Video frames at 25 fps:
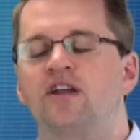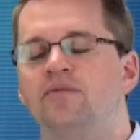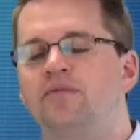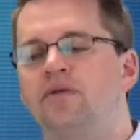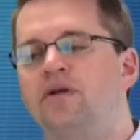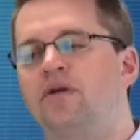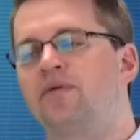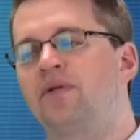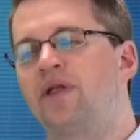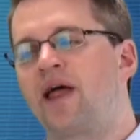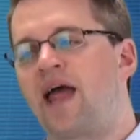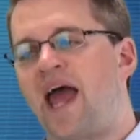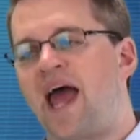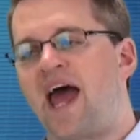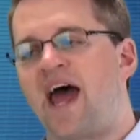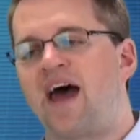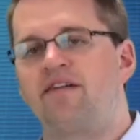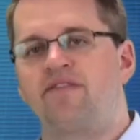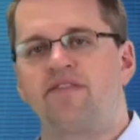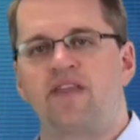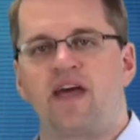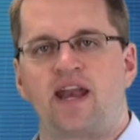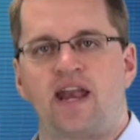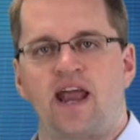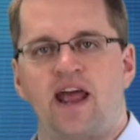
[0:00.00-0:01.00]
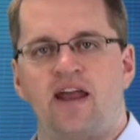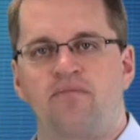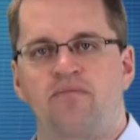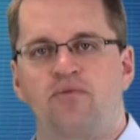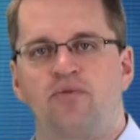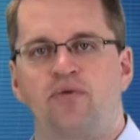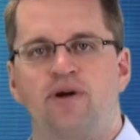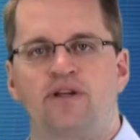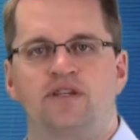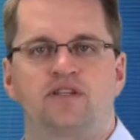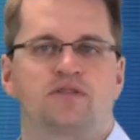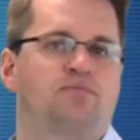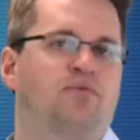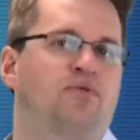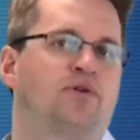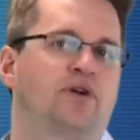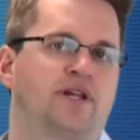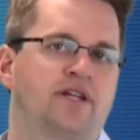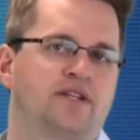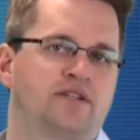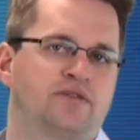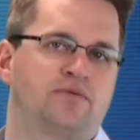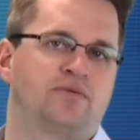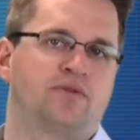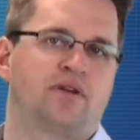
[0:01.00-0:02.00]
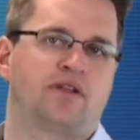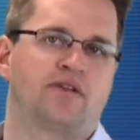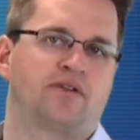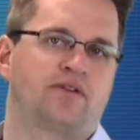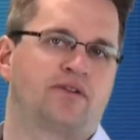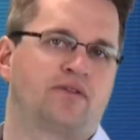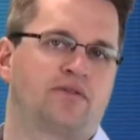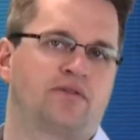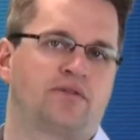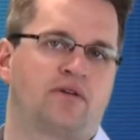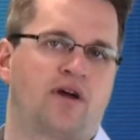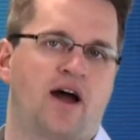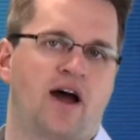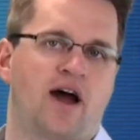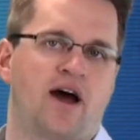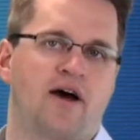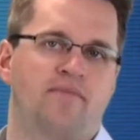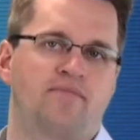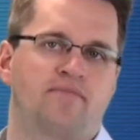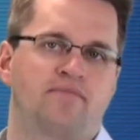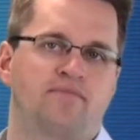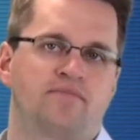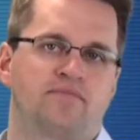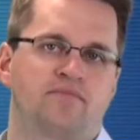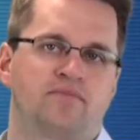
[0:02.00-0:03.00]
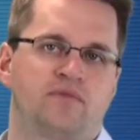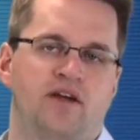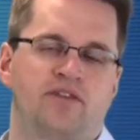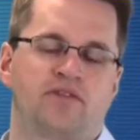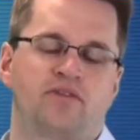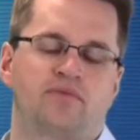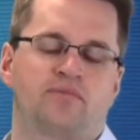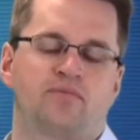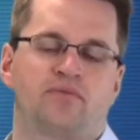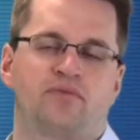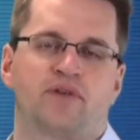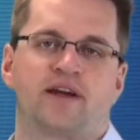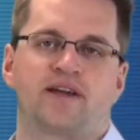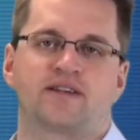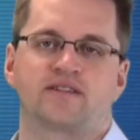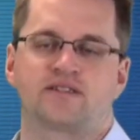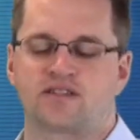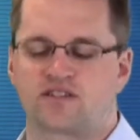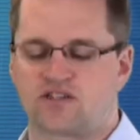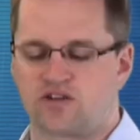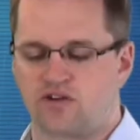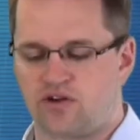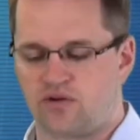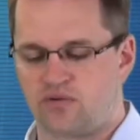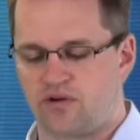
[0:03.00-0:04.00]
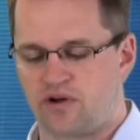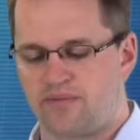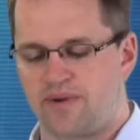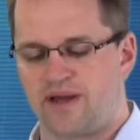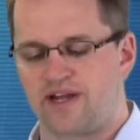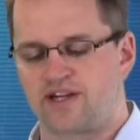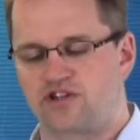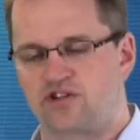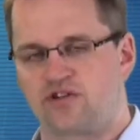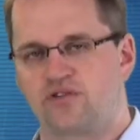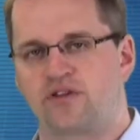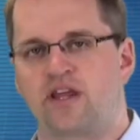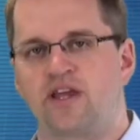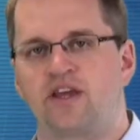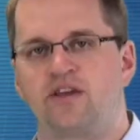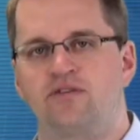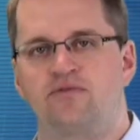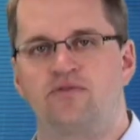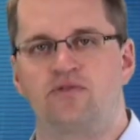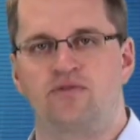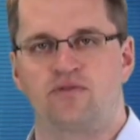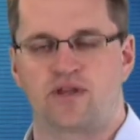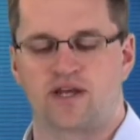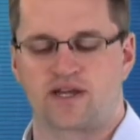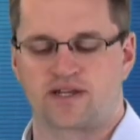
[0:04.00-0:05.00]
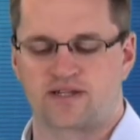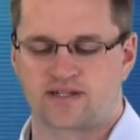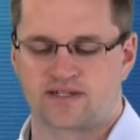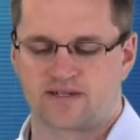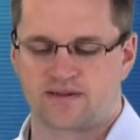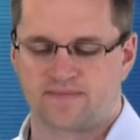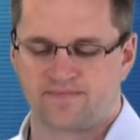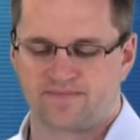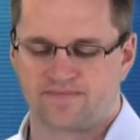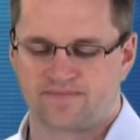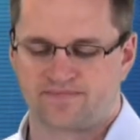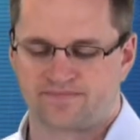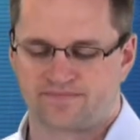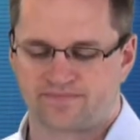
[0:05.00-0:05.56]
going to be able to have that endpoint to put into another place. So you want to make sure that you do this.